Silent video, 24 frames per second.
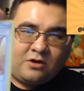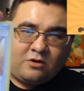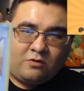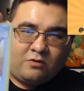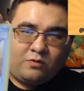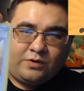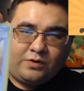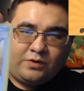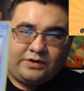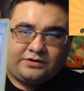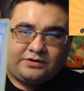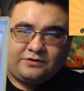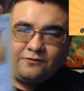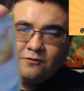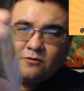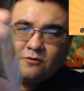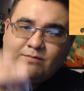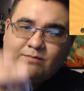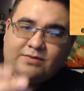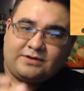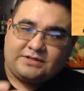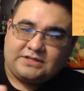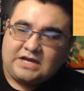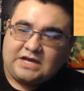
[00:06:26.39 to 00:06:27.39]
Wishful
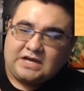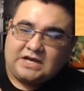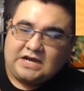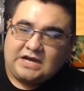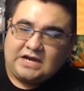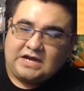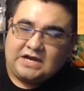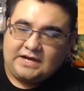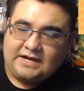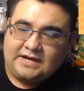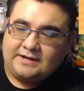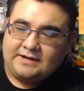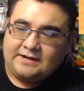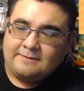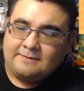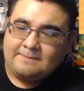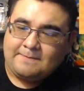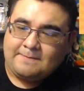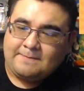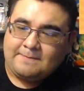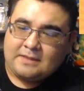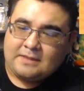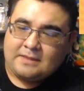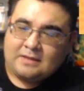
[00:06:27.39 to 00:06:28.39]
Baton
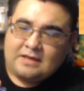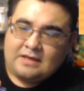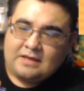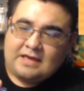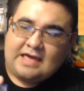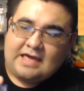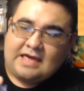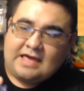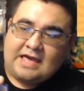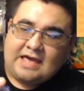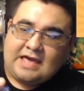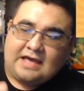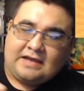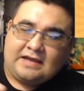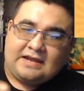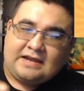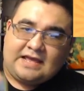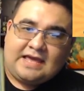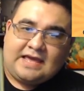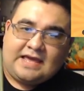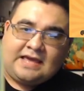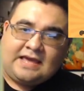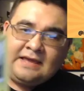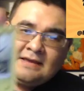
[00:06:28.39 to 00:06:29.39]
and
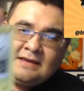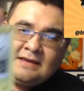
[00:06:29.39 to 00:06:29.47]
a